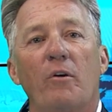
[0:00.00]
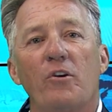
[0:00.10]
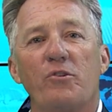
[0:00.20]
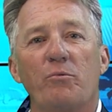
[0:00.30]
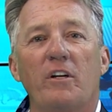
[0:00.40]

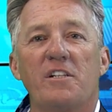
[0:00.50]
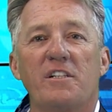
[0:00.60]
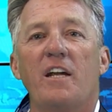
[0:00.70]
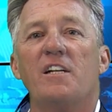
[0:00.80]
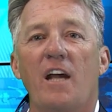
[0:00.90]
Commercial real
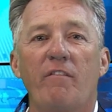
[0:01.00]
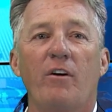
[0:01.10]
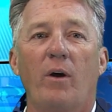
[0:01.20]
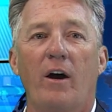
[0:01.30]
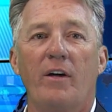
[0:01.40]
estate is
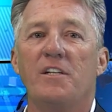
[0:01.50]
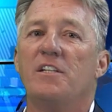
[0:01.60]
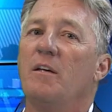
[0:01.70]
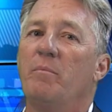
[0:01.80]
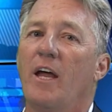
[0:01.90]
everywhere, and
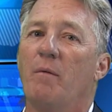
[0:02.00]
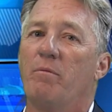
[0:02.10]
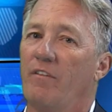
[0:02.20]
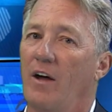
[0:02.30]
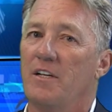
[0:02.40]
CBA
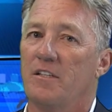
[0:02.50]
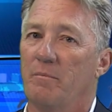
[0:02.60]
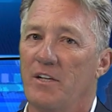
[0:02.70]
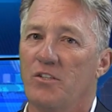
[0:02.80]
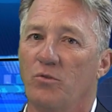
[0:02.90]
provides the
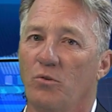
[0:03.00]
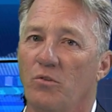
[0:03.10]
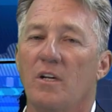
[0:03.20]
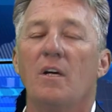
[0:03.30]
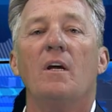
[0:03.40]
best
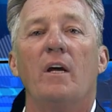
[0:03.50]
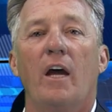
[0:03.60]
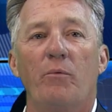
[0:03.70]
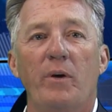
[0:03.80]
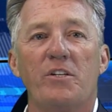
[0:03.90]
tools
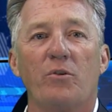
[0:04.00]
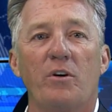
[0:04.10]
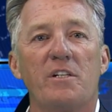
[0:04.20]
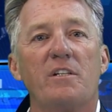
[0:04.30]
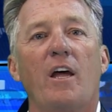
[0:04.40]
and
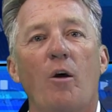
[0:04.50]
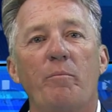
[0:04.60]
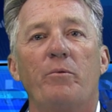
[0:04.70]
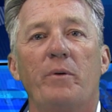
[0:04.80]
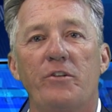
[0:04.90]
resources to
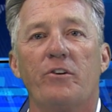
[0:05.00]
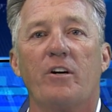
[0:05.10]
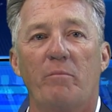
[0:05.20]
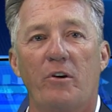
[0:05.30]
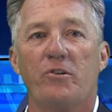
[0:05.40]
help you reach your
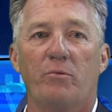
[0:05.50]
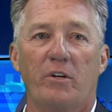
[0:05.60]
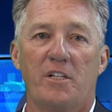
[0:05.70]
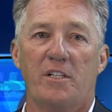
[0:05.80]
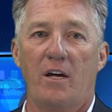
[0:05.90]
commercial
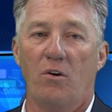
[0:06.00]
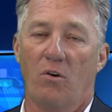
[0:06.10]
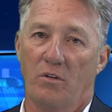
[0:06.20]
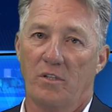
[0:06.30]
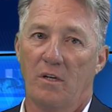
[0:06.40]
real estate goals.